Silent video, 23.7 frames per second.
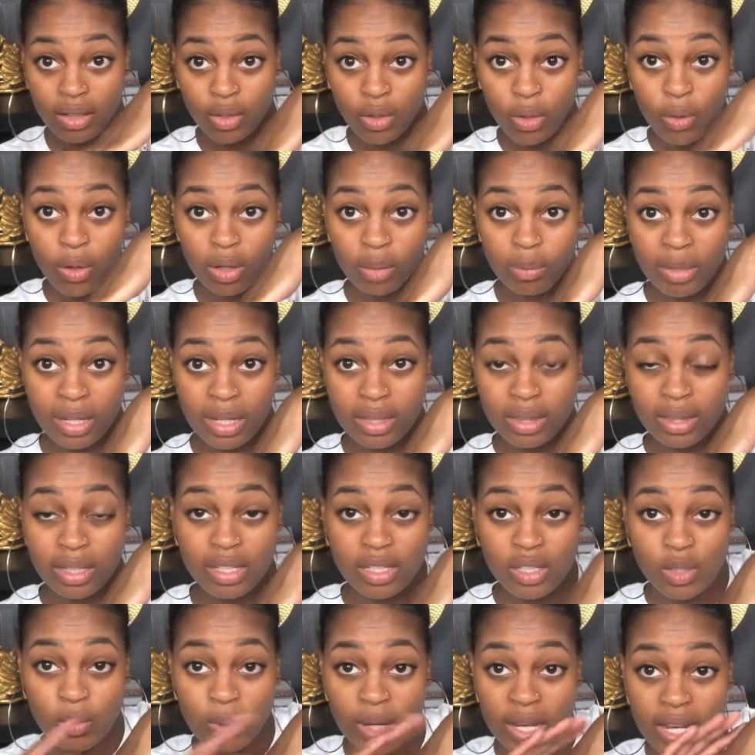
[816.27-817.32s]
Cork being
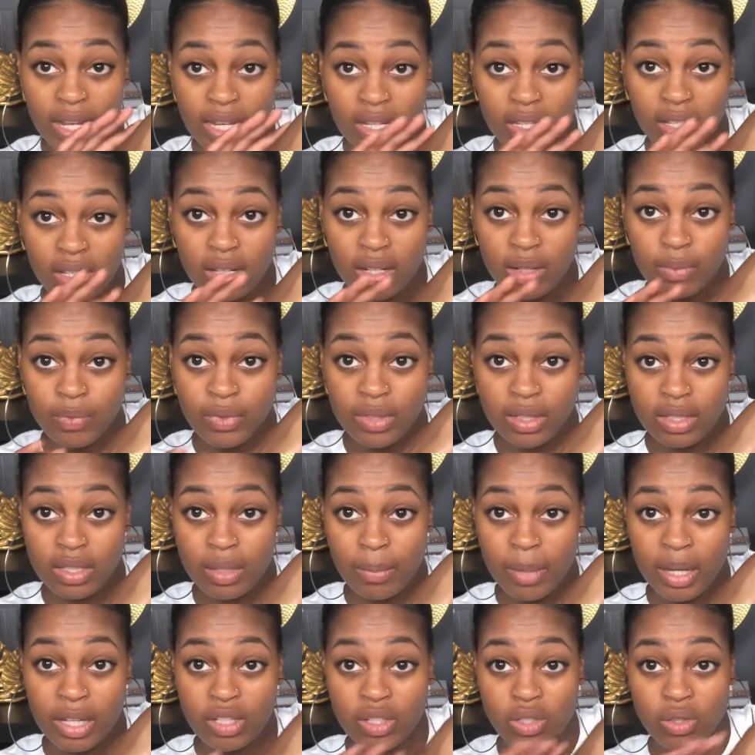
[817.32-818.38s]
this way to
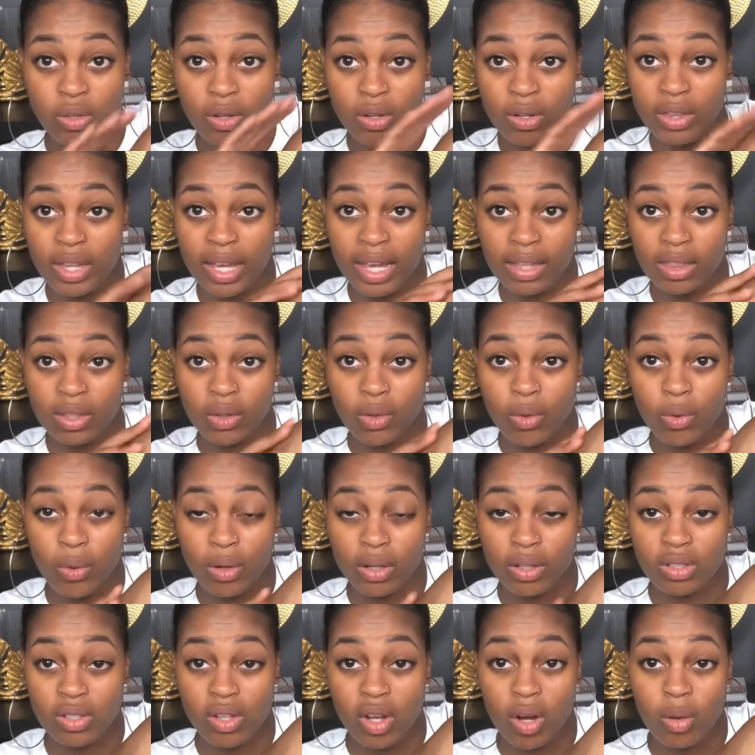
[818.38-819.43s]
make sure that the
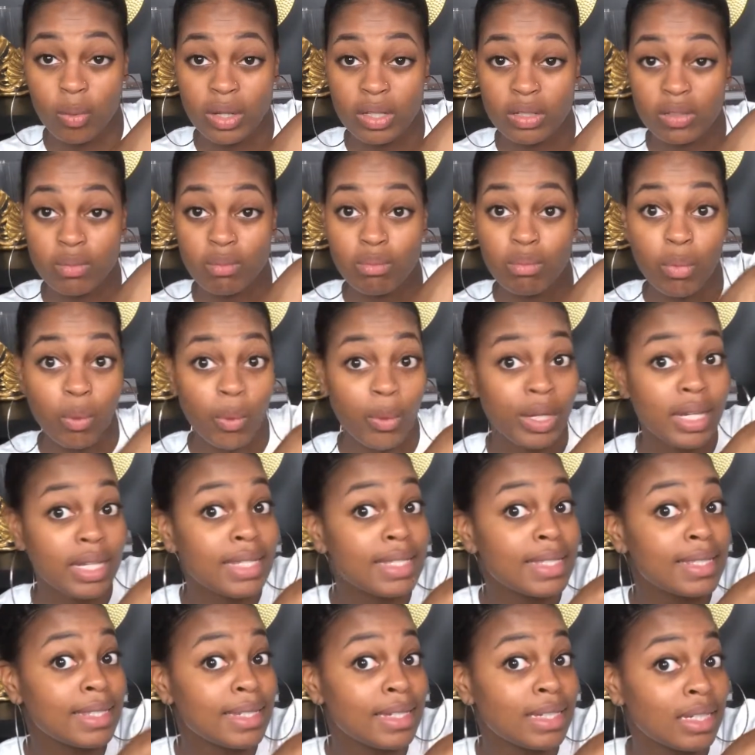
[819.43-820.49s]
cork is always
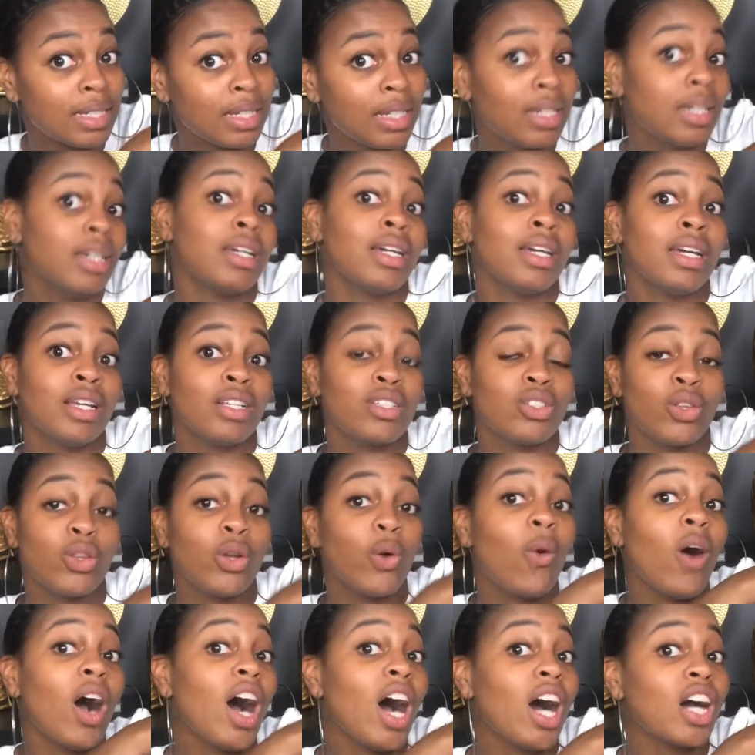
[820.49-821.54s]
moist, so
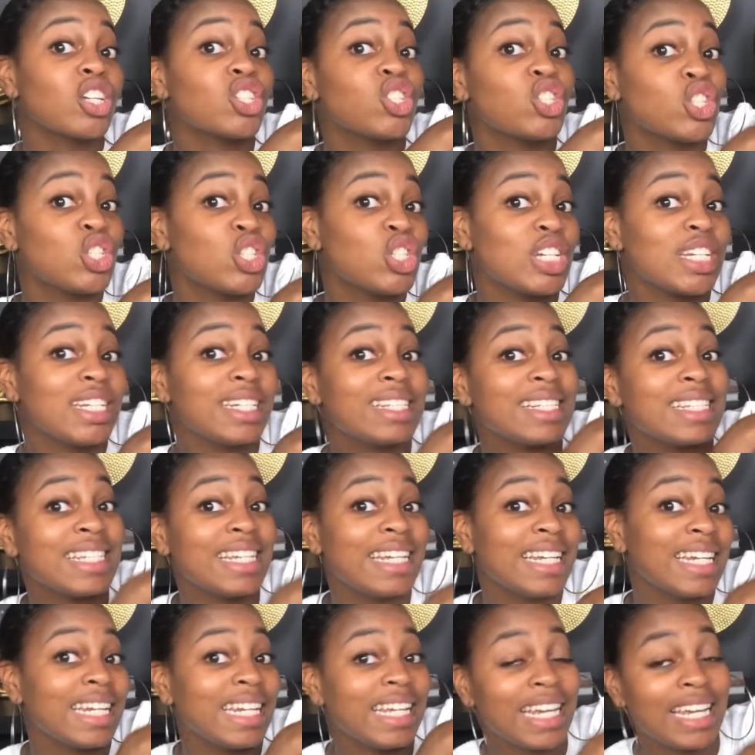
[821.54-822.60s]
no oxygen is
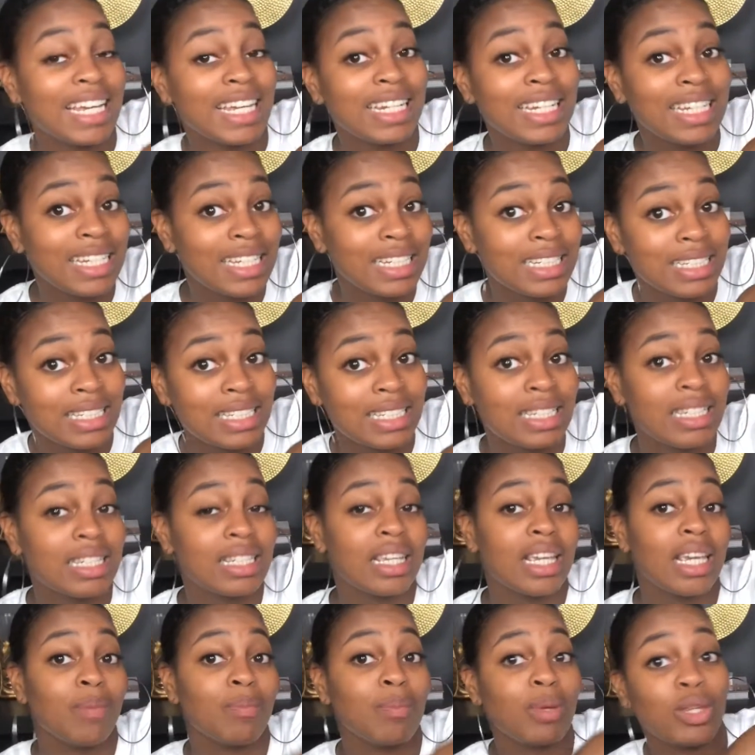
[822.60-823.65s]
getting in it,
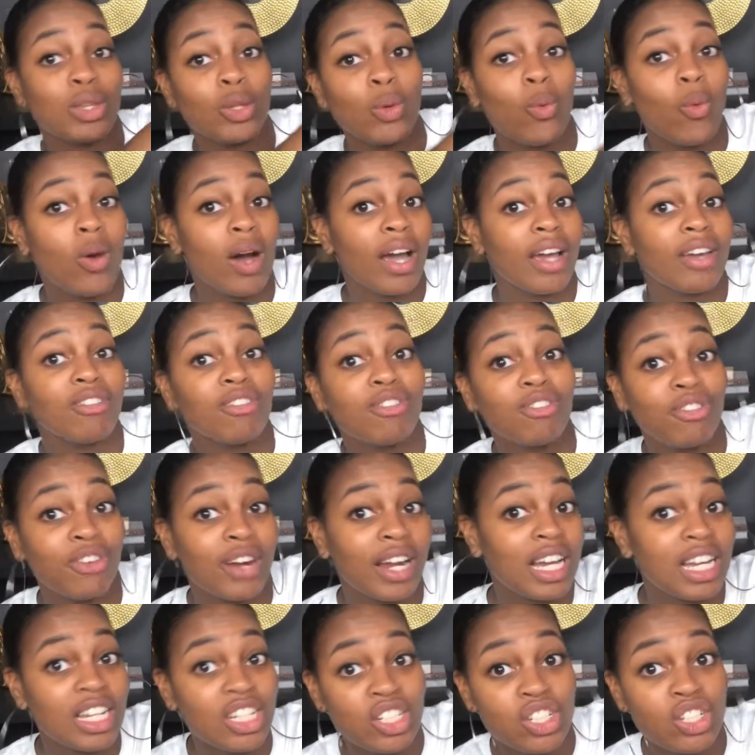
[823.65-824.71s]
keeping the wine
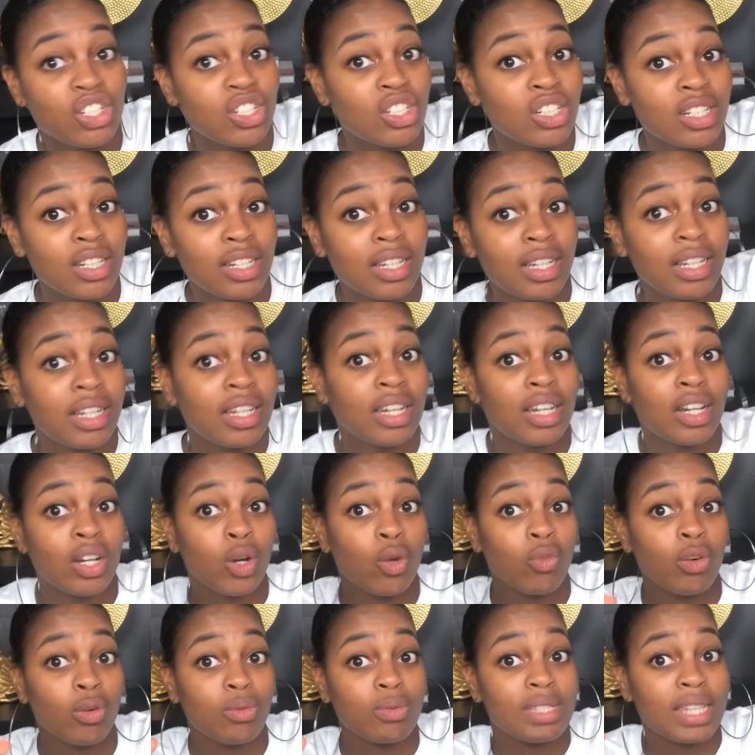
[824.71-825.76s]
fresh,
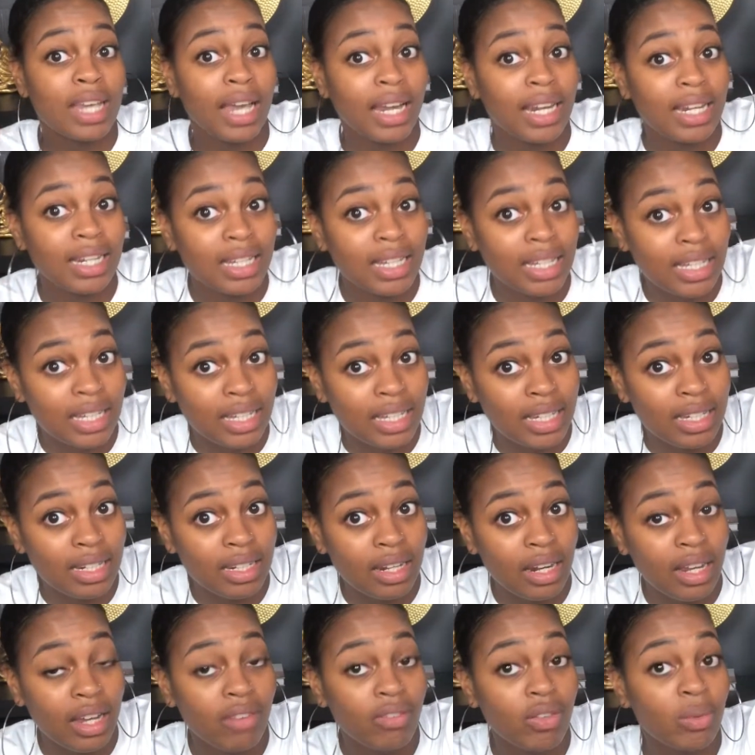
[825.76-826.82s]
rotating it
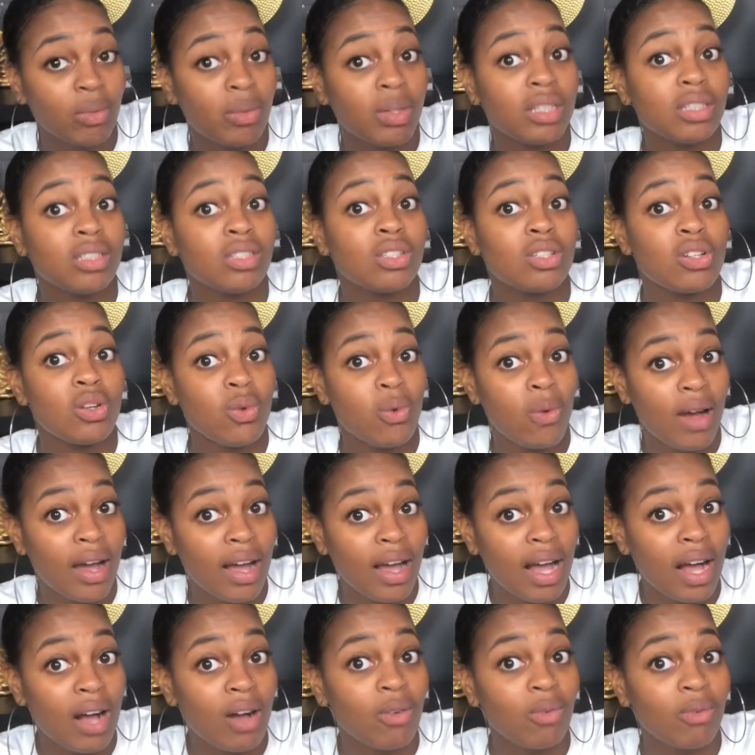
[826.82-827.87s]
every once in a
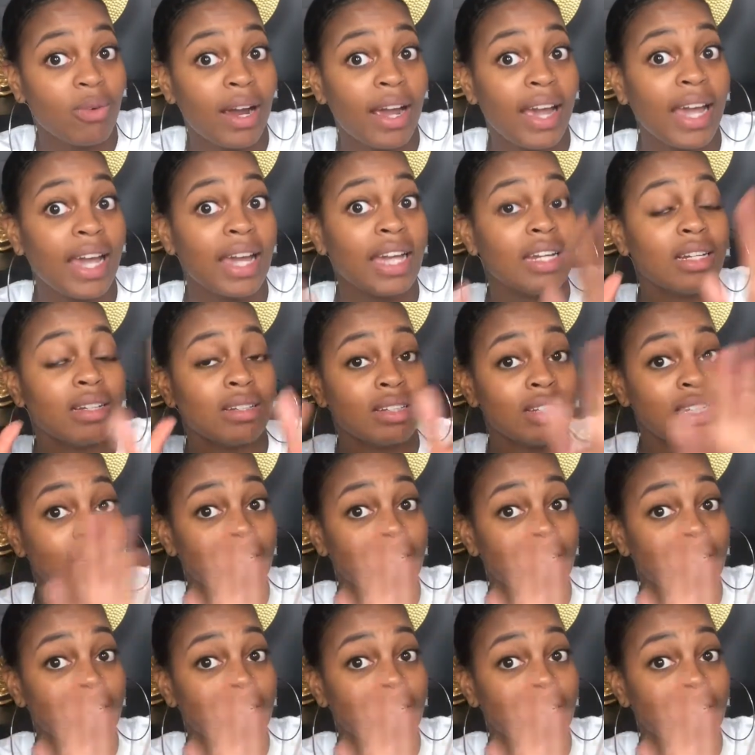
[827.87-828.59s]
while, right?